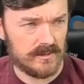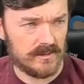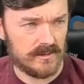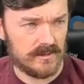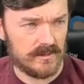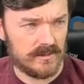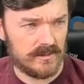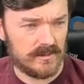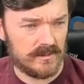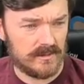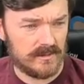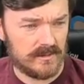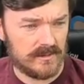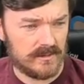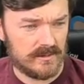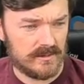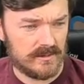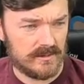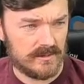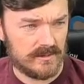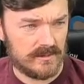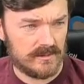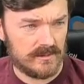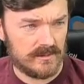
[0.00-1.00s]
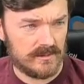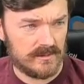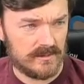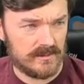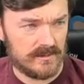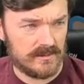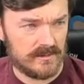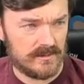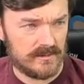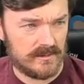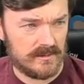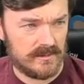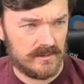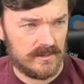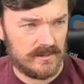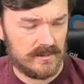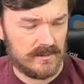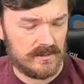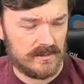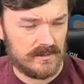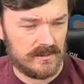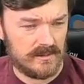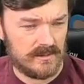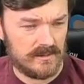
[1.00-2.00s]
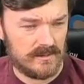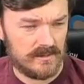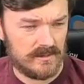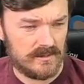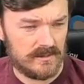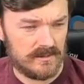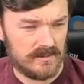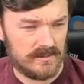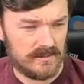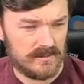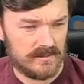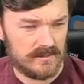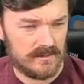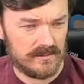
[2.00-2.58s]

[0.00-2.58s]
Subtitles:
Nobody speaks.